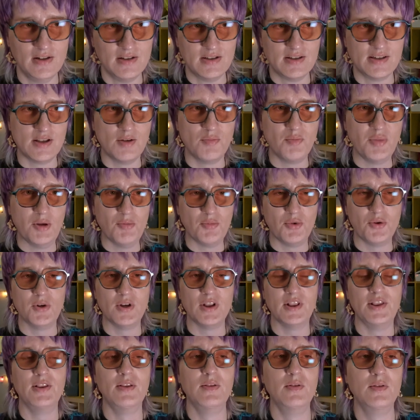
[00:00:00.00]
Some people
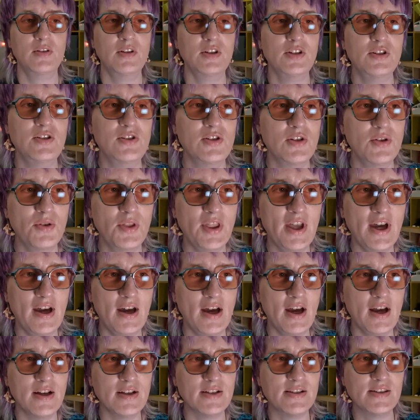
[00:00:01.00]
would do that
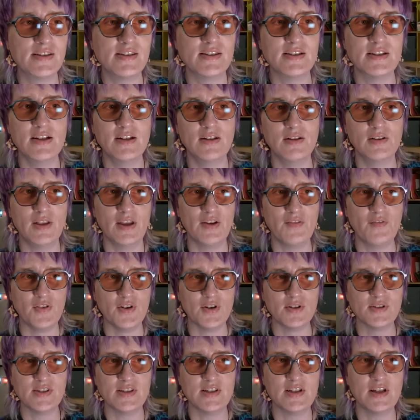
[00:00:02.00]
as like for
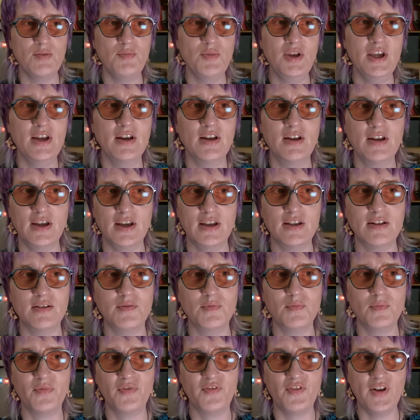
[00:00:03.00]
stimming
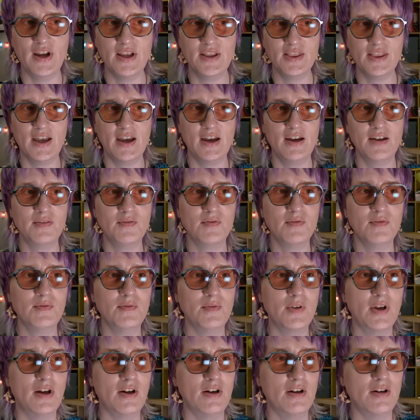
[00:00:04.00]
and find that
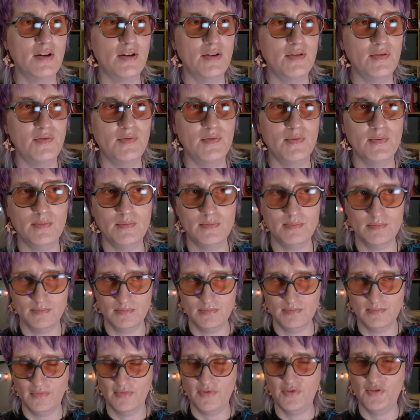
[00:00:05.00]
uh,
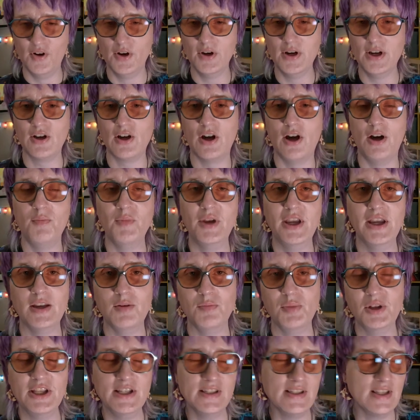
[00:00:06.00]
very calming and
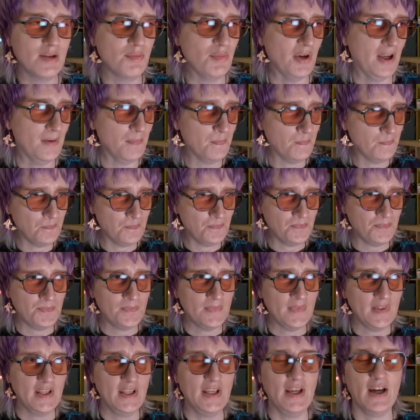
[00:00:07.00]
pleasing. But
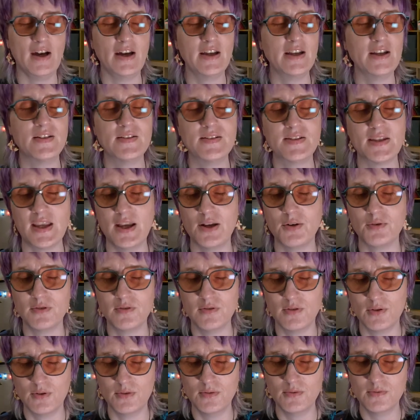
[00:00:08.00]
yeah, I just get
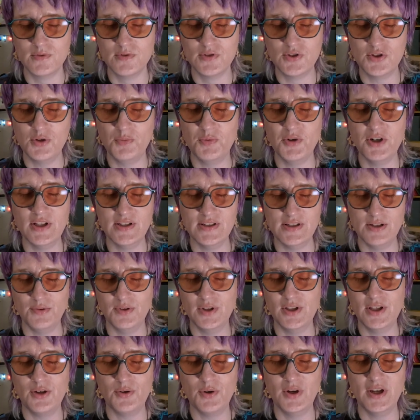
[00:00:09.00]
super dizzy
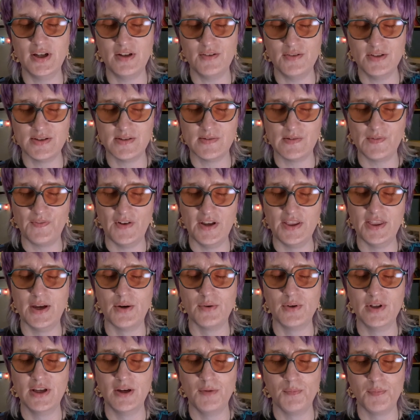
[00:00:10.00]
really quick. I find that
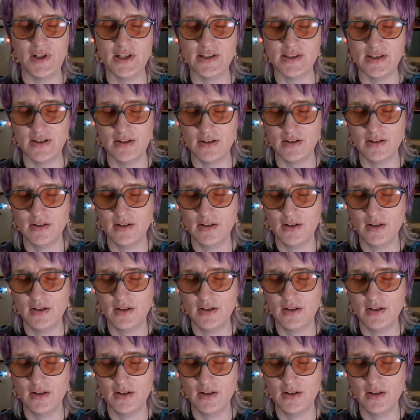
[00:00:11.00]
really unpleasant.